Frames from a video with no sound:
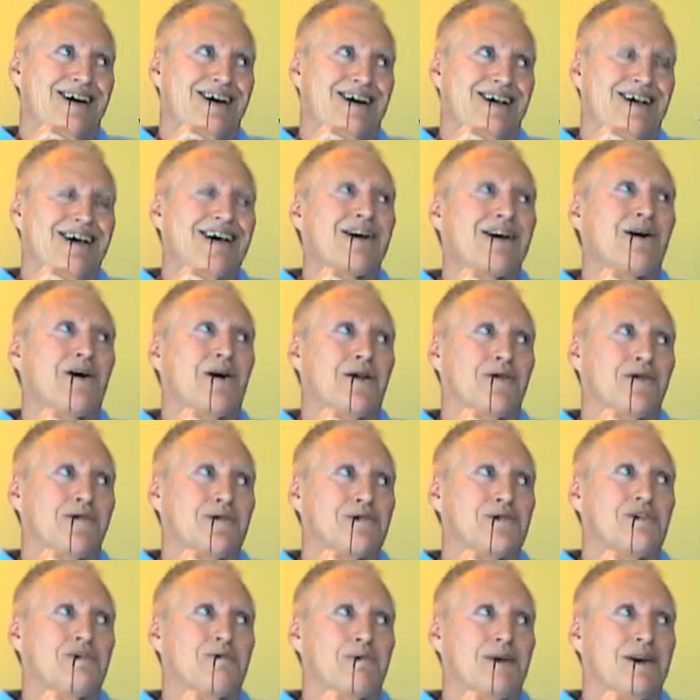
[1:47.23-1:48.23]
I think all of
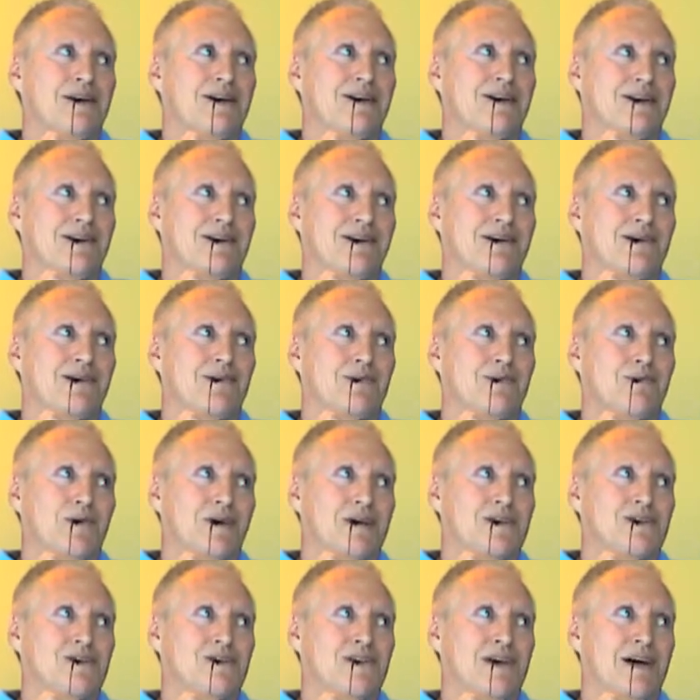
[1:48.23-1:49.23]
us have been on
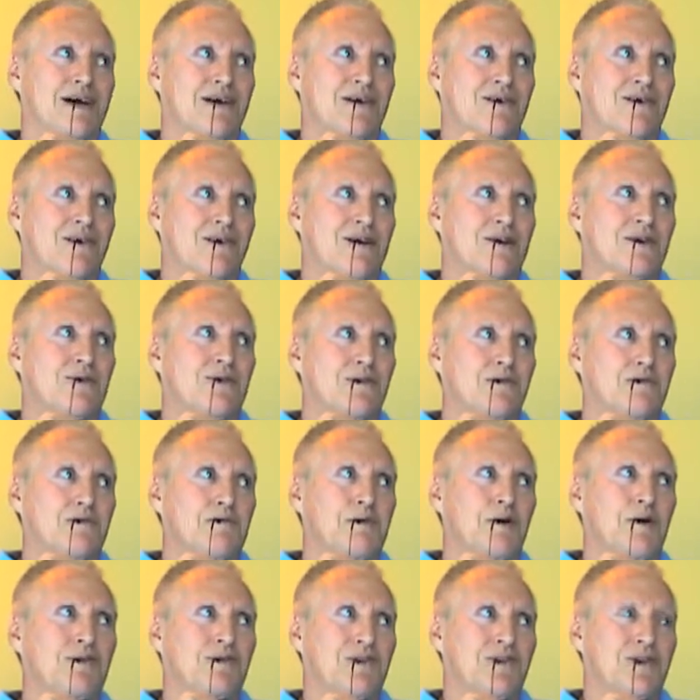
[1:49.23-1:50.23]
one side or other, or
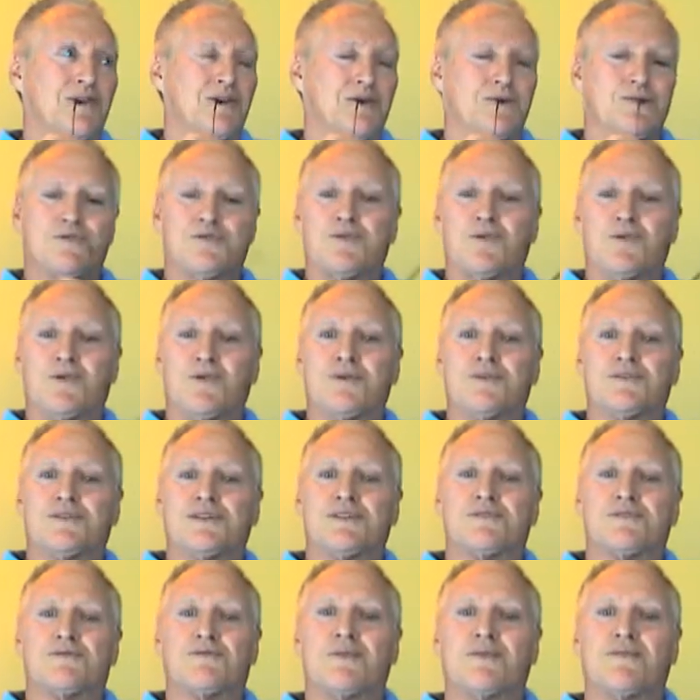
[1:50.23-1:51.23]
both of those doors
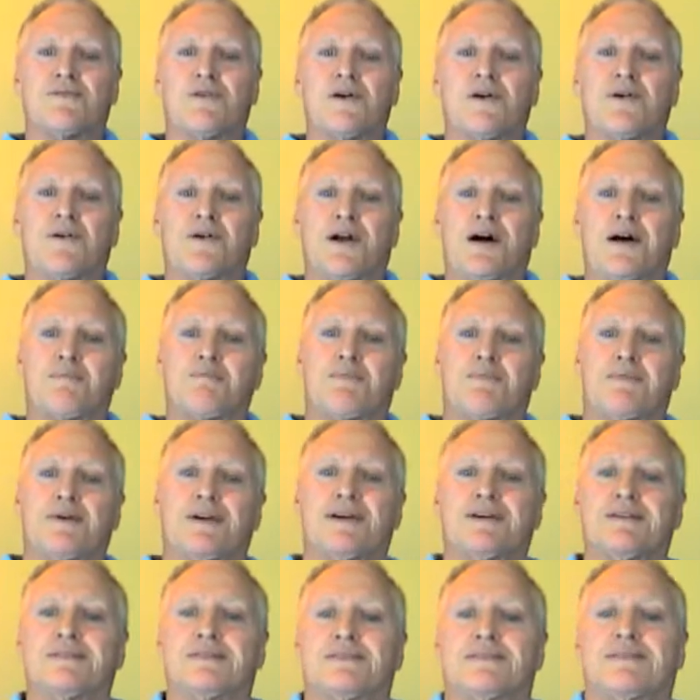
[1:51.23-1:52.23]
as we've grown up
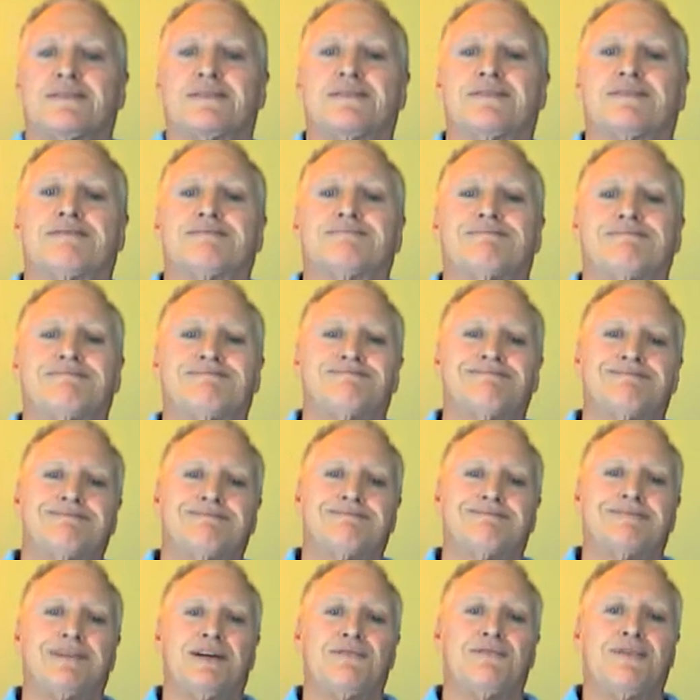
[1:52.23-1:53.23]
and
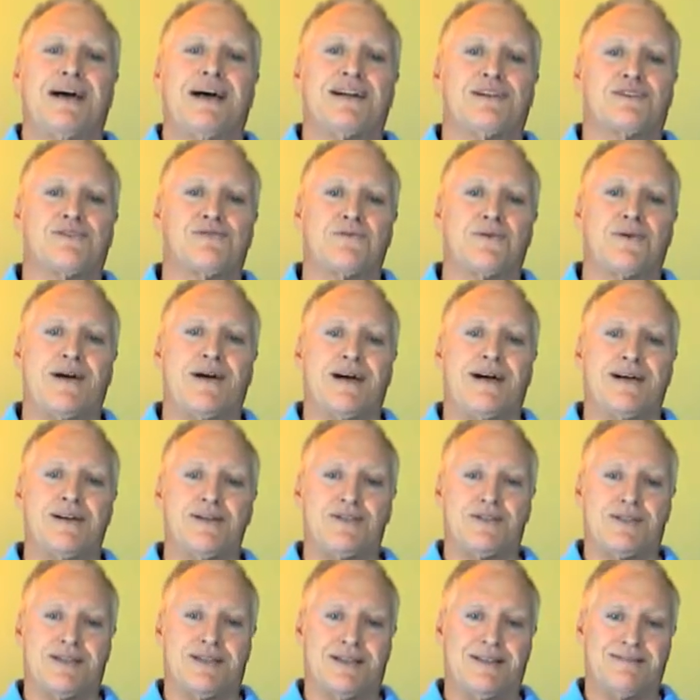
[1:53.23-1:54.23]
advanced through
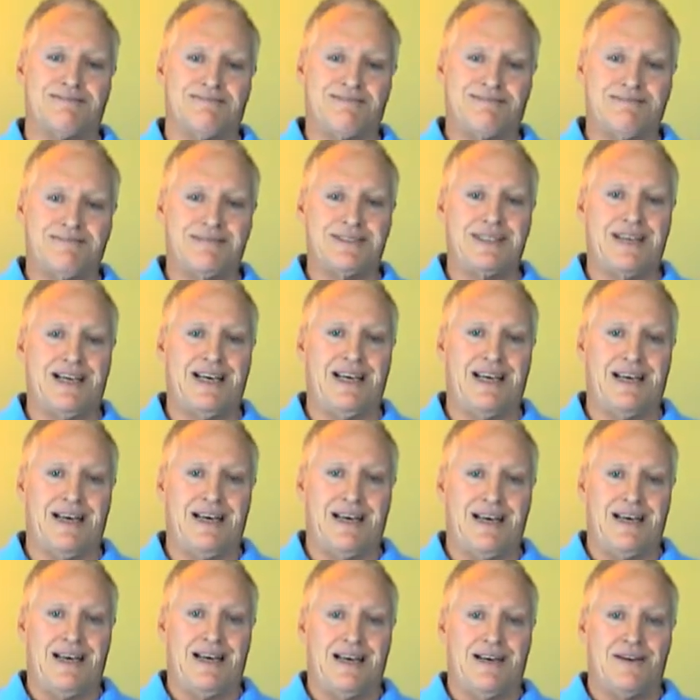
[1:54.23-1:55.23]
age. Huh?
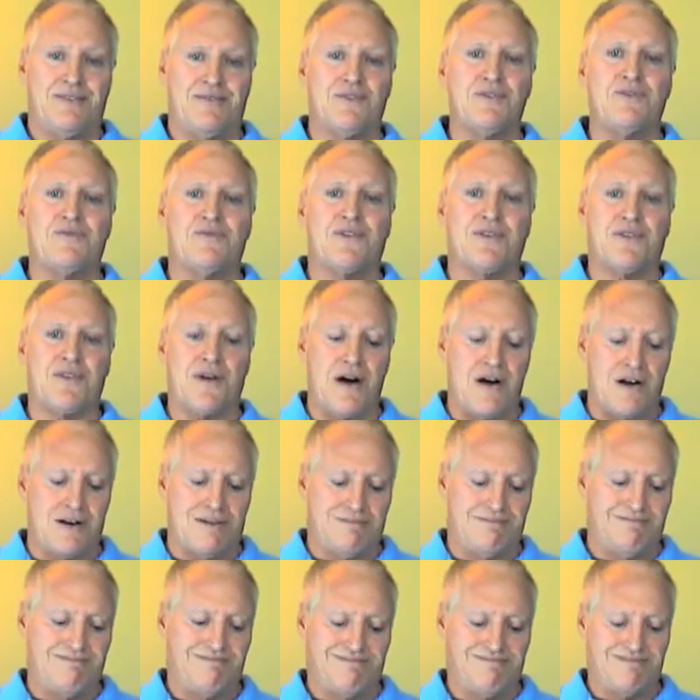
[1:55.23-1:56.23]
Food for
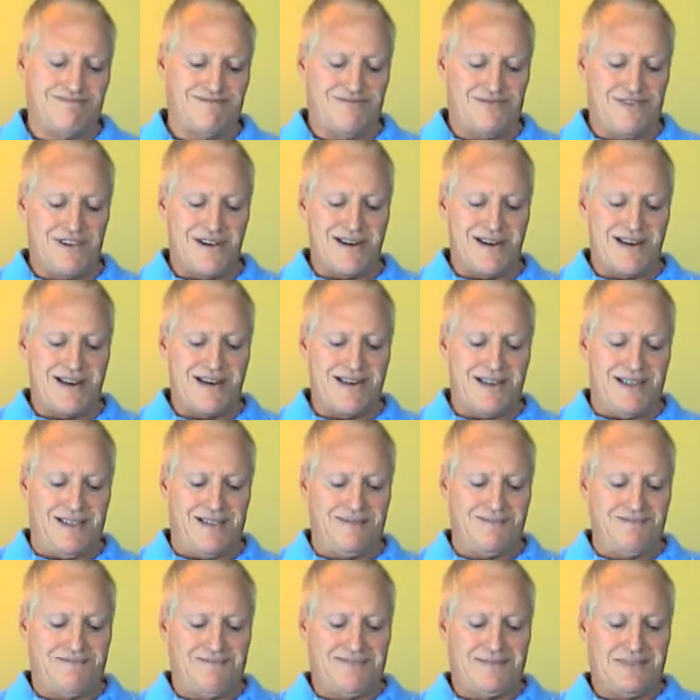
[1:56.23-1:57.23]
thought. Very good.
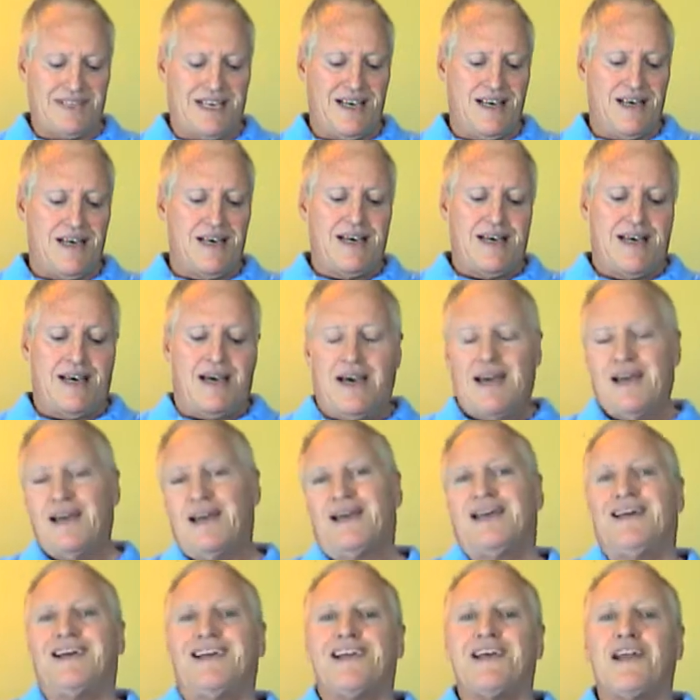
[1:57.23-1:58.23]

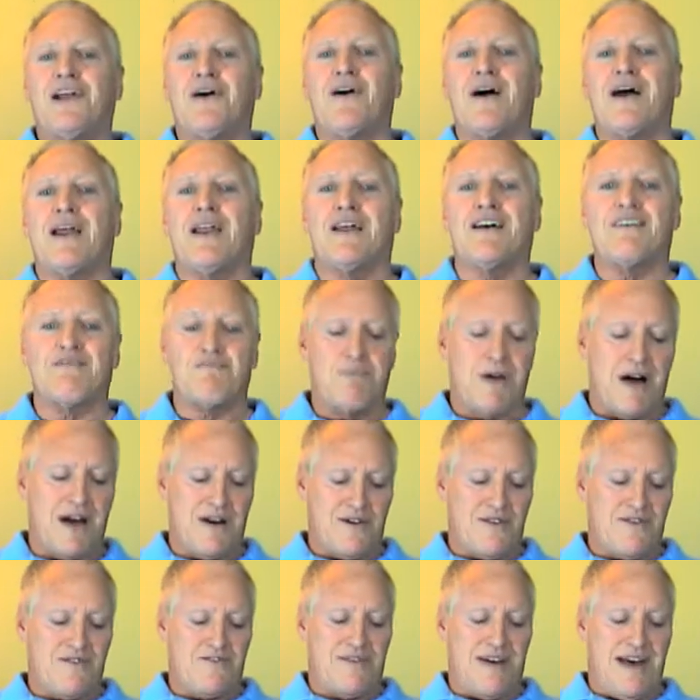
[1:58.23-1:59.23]
You know, I love
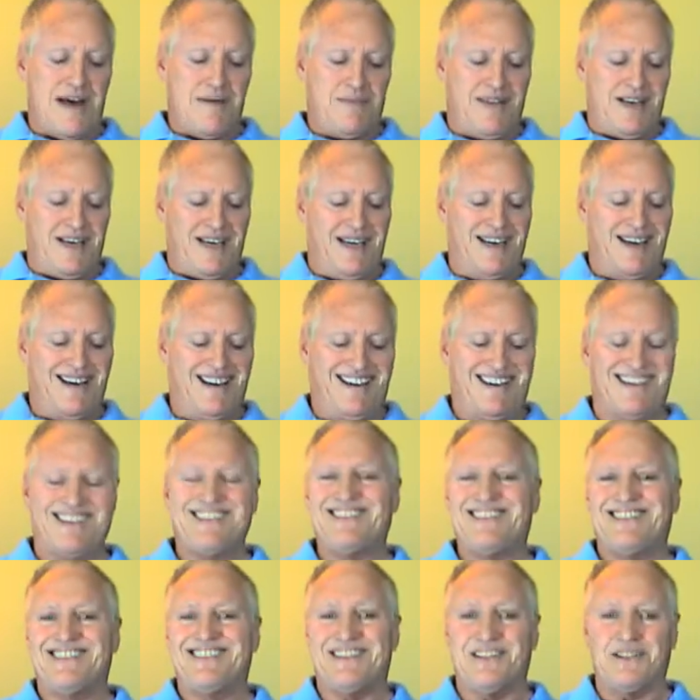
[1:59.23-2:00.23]
Modern Family.
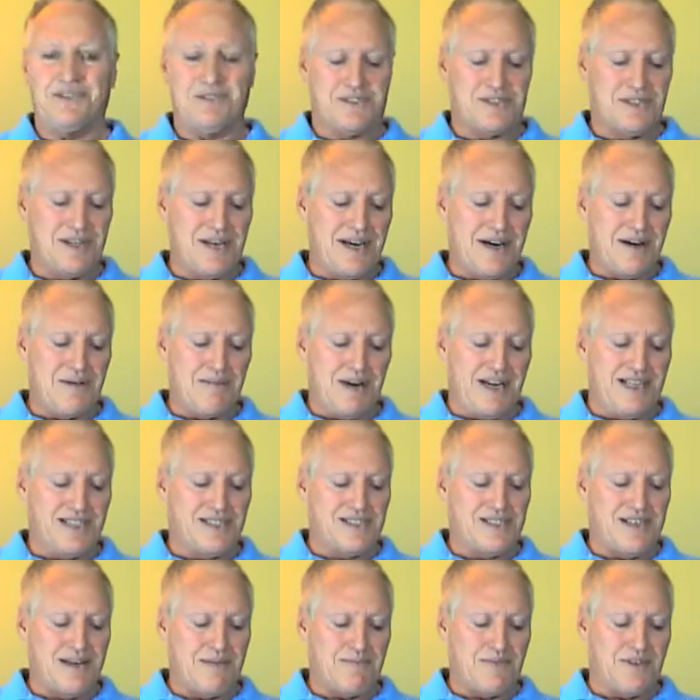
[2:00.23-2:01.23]
Lucia, my
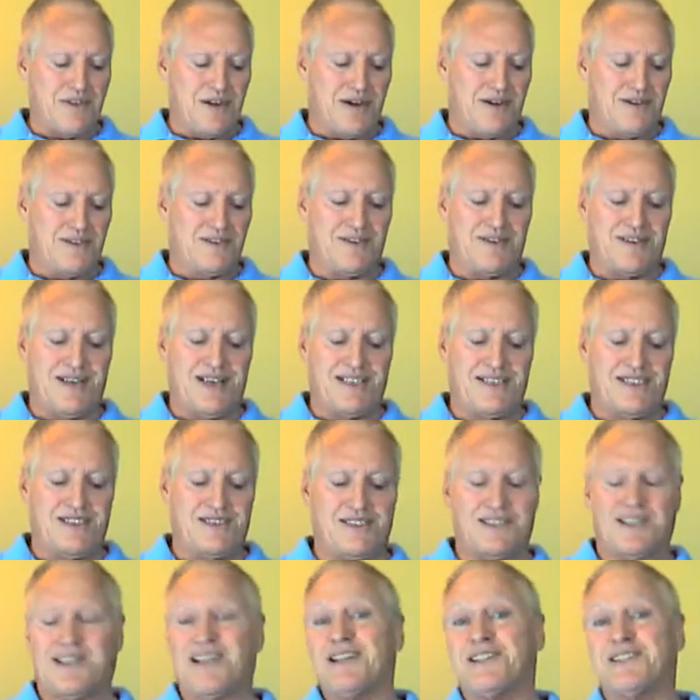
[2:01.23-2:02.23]
stepdaughter, thinks
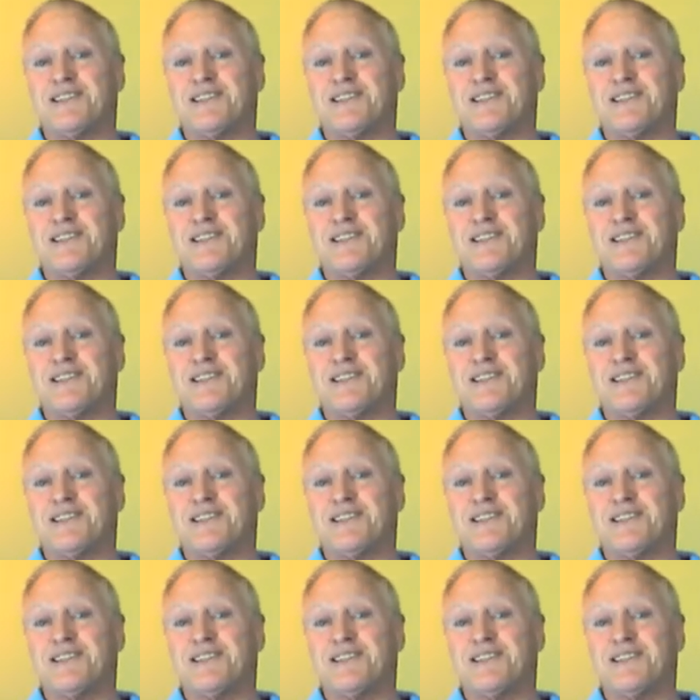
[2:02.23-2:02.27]
it's an